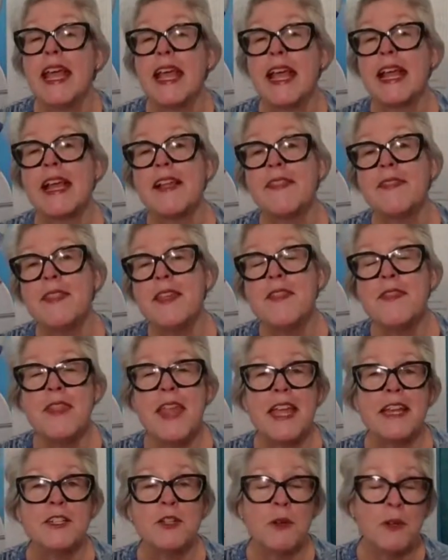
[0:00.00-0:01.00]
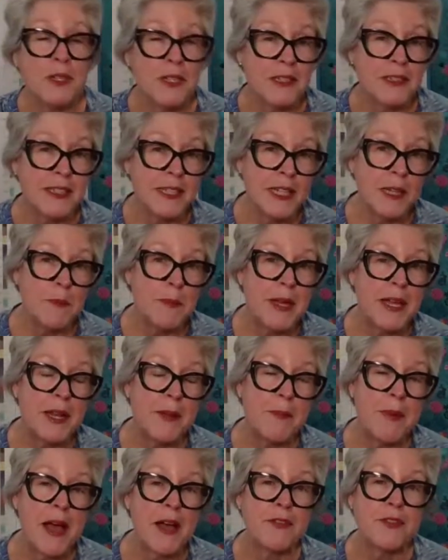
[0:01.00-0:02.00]
And then they told a little bit
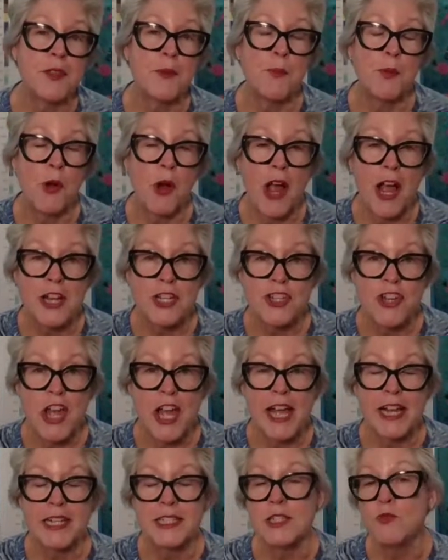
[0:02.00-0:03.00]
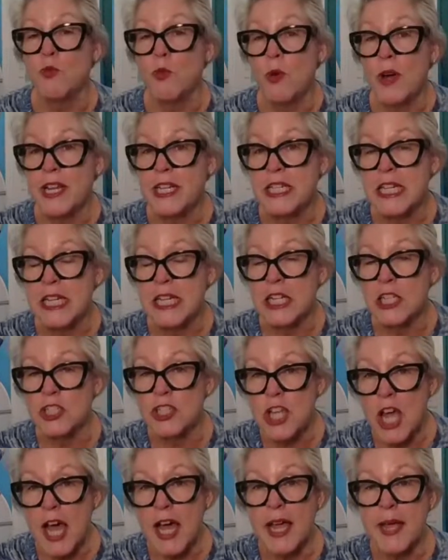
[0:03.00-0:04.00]
about the project and what needle
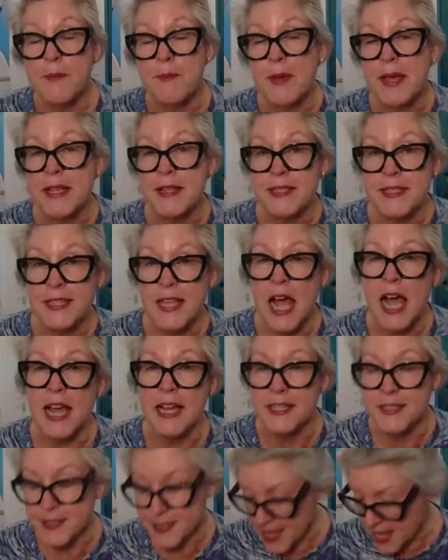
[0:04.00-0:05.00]
type and size